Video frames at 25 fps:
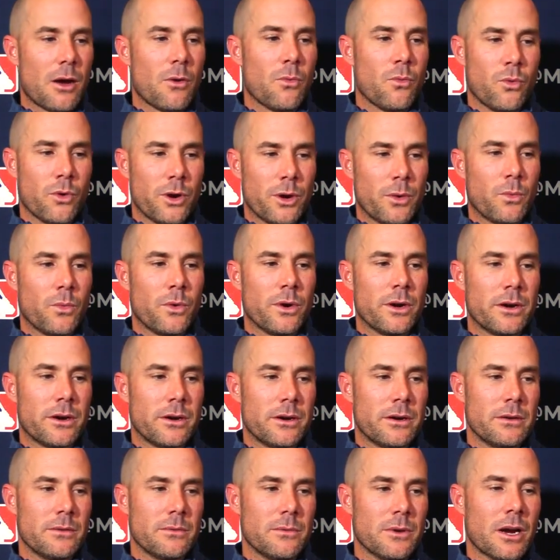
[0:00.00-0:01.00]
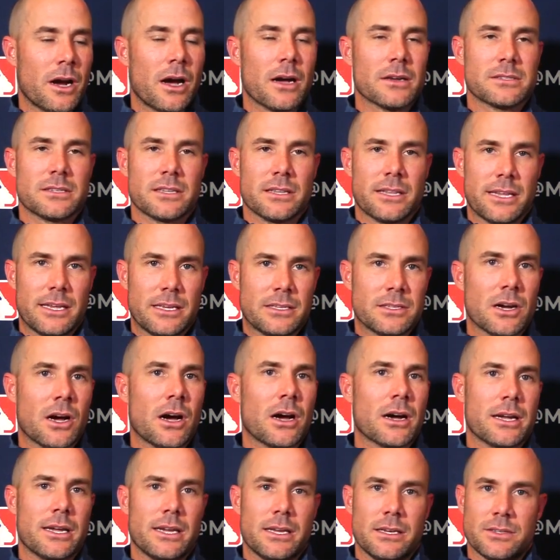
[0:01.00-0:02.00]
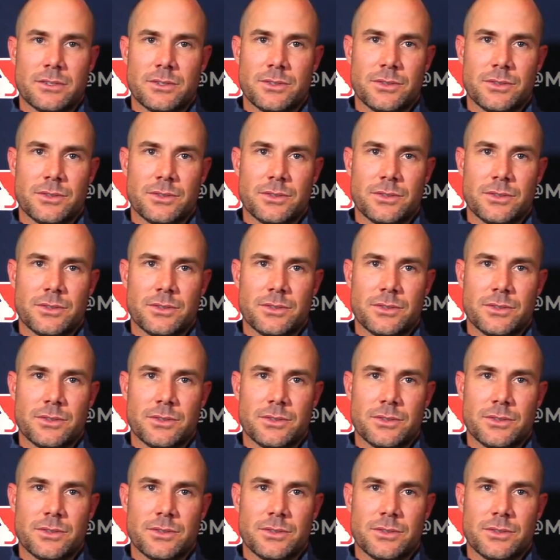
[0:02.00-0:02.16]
We're constantly talking